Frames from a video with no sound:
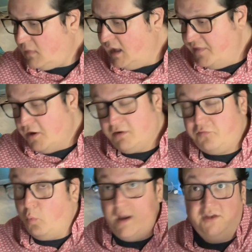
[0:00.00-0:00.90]
And there is
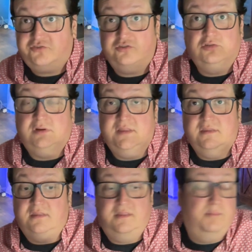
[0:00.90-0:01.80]
one issue in
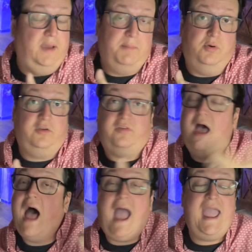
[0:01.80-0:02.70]
my books.
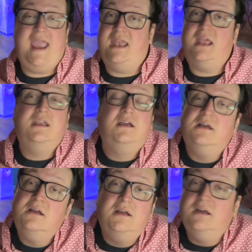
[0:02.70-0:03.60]
I hate it.
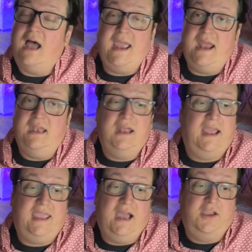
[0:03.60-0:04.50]

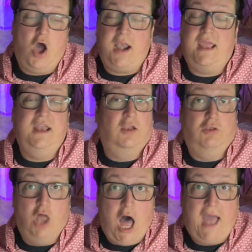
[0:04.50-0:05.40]
I got it in a
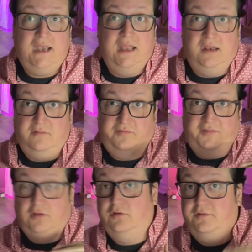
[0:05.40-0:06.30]
lot and it
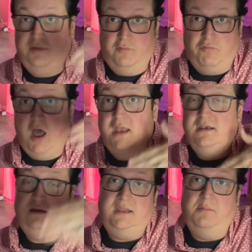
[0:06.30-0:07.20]
filled the
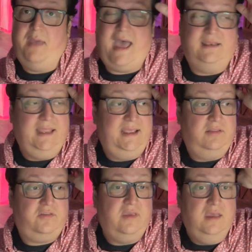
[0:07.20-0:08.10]
run in
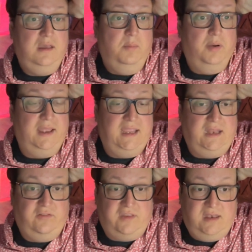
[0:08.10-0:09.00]
Badlands, but it
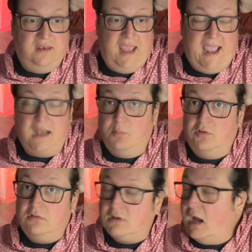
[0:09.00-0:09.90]
is an
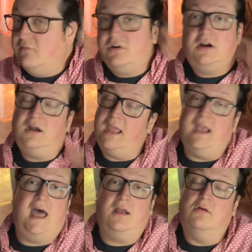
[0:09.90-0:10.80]
animal cover and
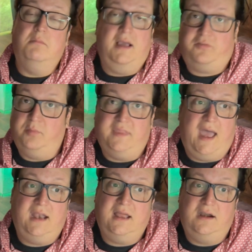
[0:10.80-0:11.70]
I don't mess with
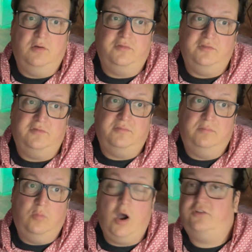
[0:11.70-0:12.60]
that. I don't know if you've
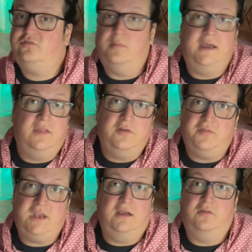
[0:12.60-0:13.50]
watched my other
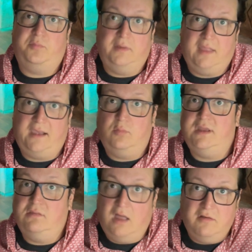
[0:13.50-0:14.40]
videos, but like we
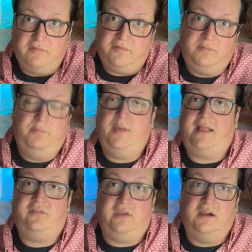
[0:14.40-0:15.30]
love
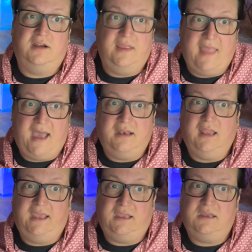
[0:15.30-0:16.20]
pets here, and that
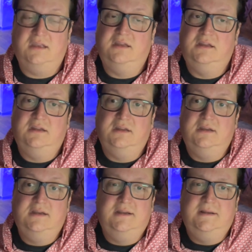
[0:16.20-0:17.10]
like,
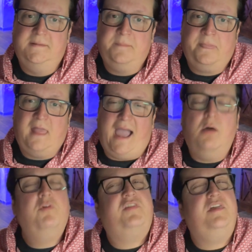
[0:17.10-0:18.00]
I
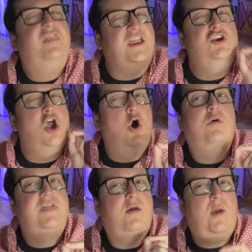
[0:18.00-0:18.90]
almost think they know
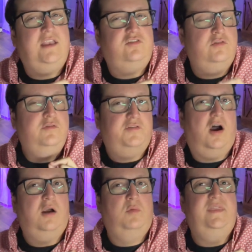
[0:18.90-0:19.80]
they went too
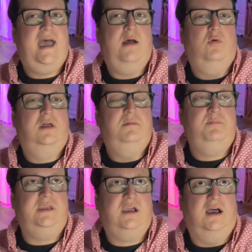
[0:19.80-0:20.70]
far with that one
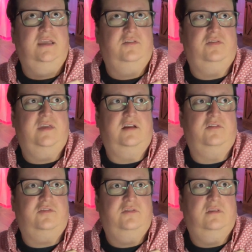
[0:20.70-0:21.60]
because there's